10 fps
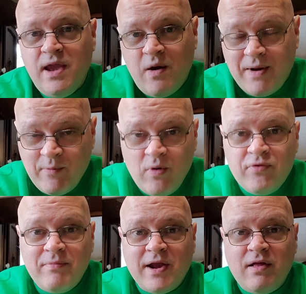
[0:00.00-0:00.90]
And when I'm going
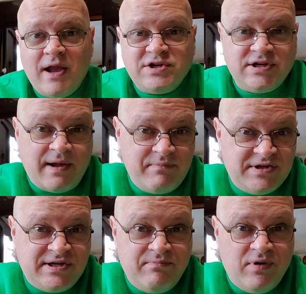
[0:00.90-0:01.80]
through my collection, I'm
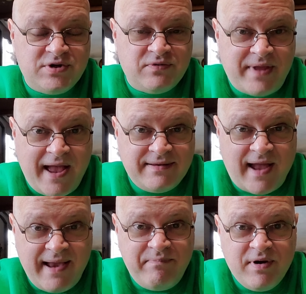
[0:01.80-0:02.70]
missing books from that
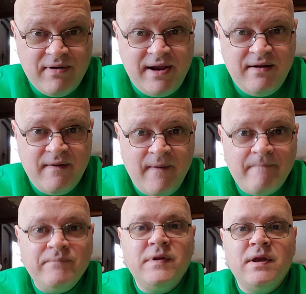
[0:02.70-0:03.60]
time period.
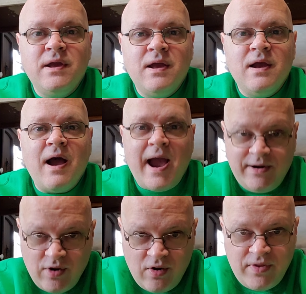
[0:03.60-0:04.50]
I
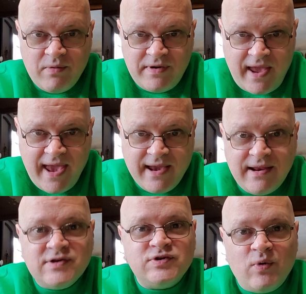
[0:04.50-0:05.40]
know they were taken
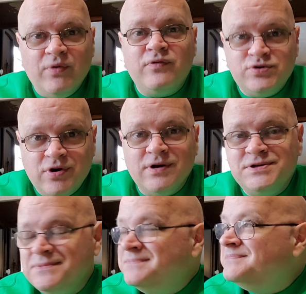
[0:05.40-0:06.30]
and sold for
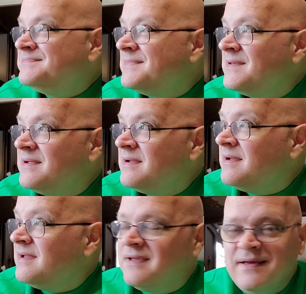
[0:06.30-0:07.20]
drugs.
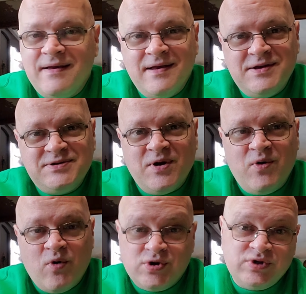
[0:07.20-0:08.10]

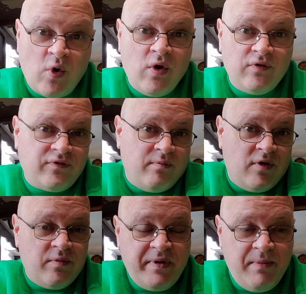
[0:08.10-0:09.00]
So, or stolen from
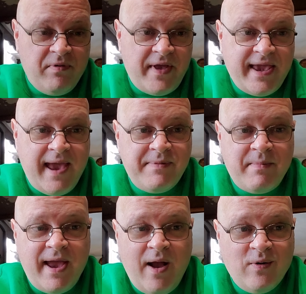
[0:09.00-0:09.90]
other people that came to
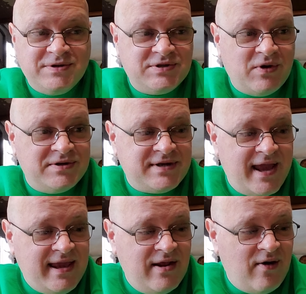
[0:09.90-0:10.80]
my house. So it's
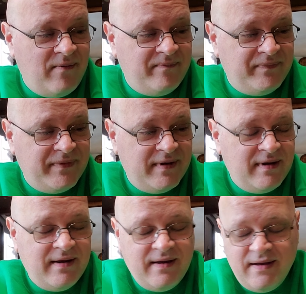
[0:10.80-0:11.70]
like, you know,
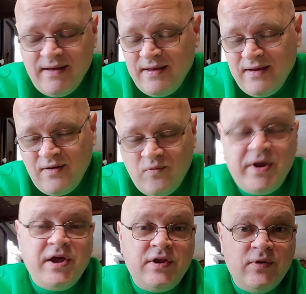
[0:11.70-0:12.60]
what are
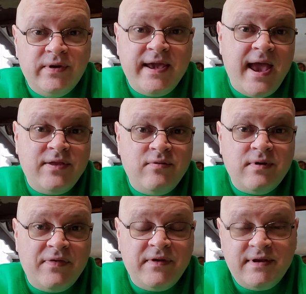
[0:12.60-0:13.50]
you going to do? You can't do
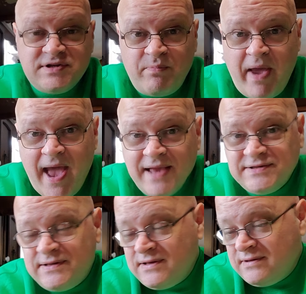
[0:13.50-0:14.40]
nothing. It's the
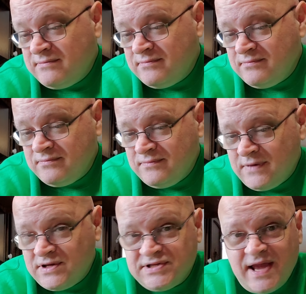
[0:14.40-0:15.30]
past, and
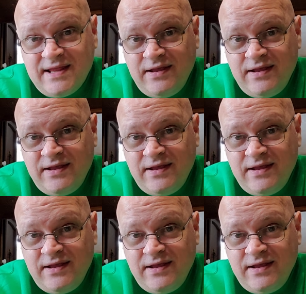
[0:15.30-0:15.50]
you just got to